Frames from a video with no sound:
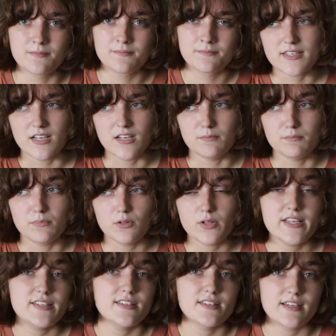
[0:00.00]
Some
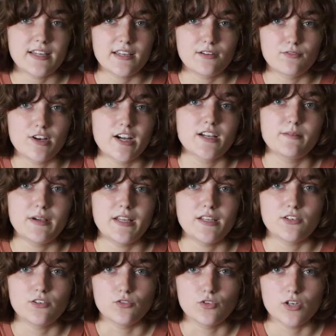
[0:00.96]
places I can
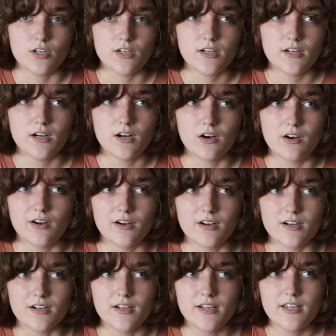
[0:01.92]
recommend to look
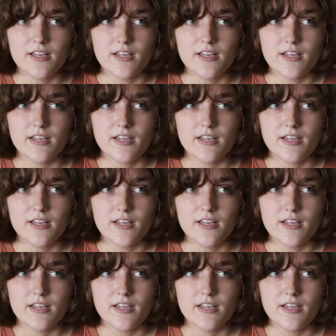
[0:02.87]
are,